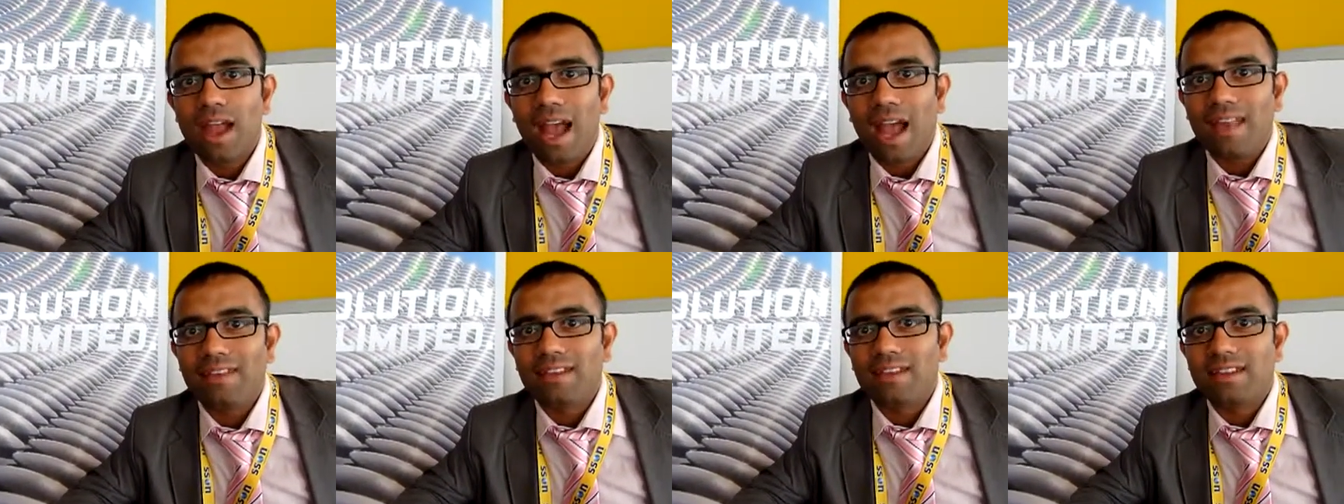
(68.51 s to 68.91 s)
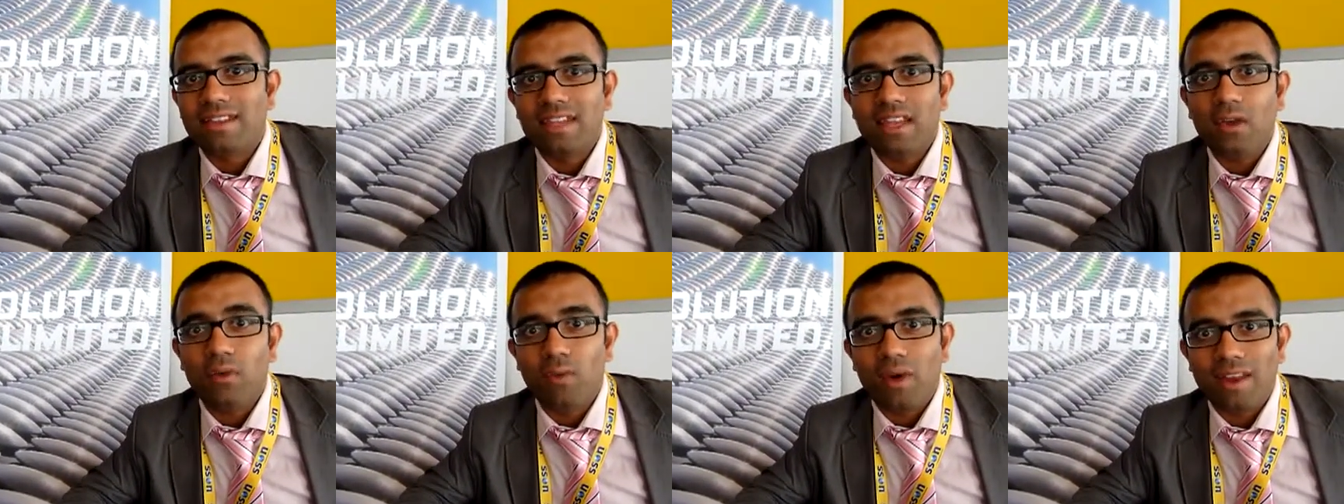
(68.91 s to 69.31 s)
as the
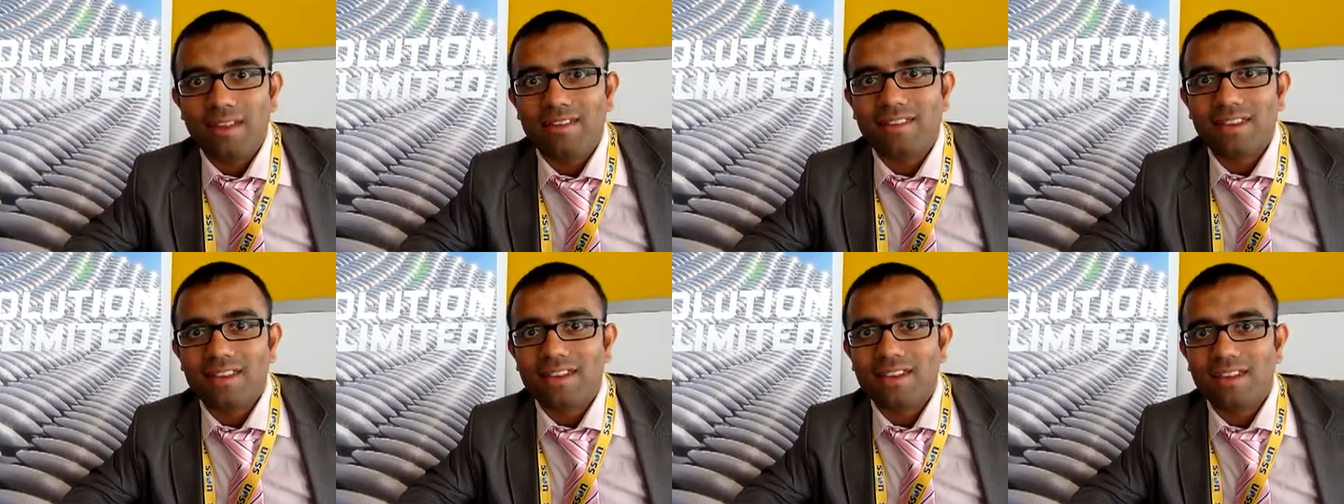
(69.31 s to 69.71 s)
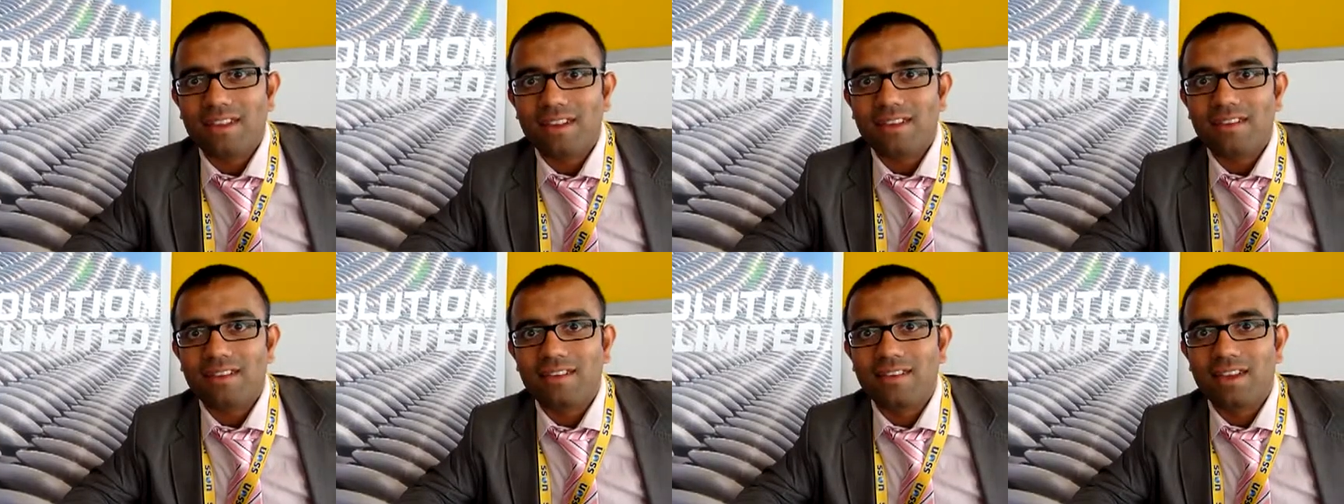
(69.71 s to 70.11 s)
tier one
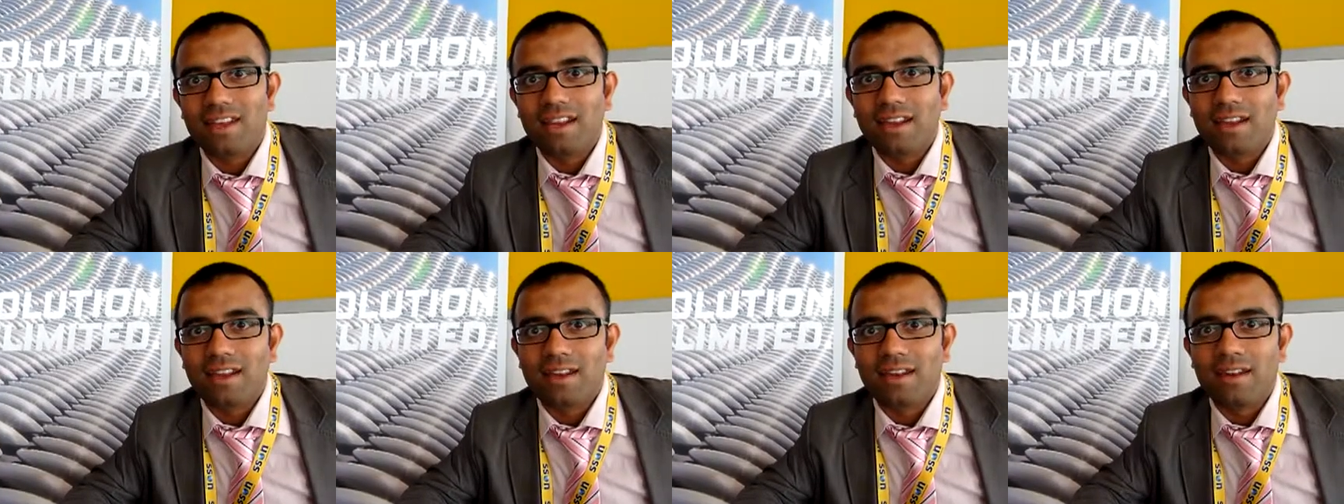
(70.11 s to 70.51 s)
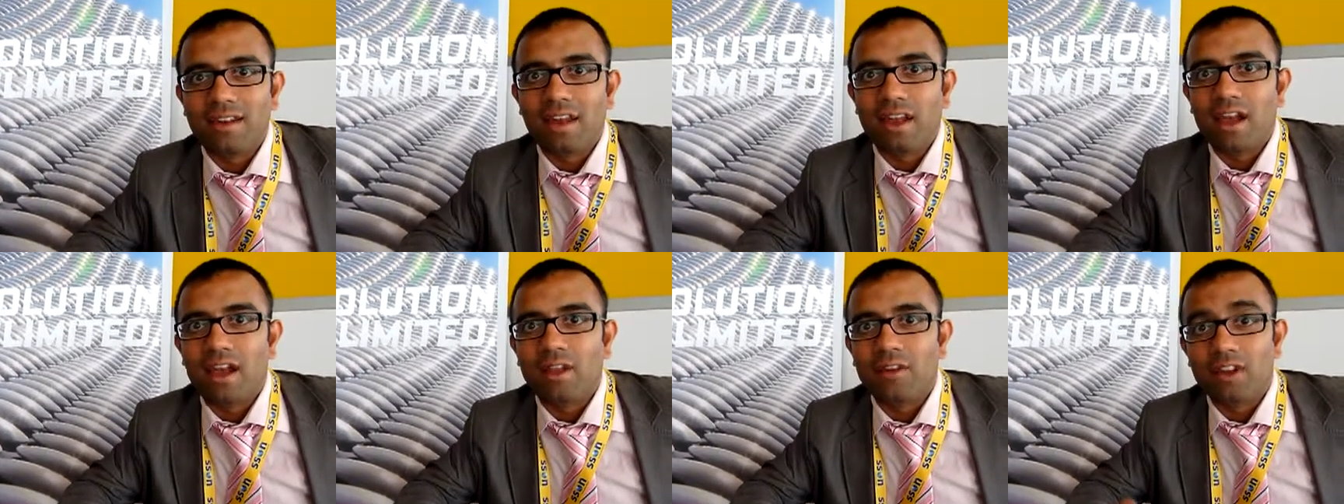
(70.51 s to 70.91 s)
cities in
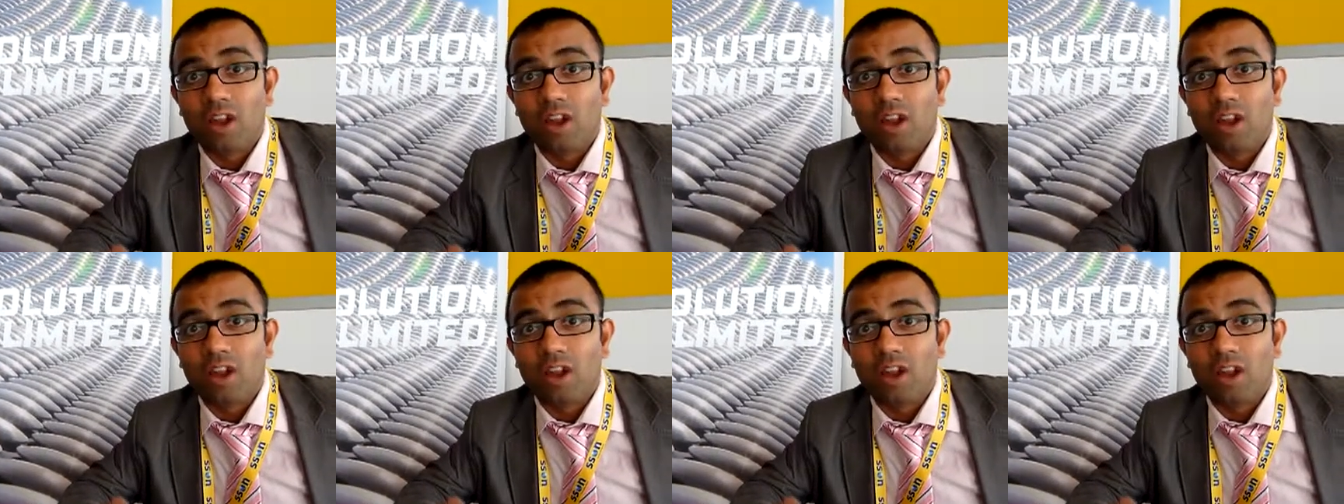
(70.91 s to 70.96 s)
uh,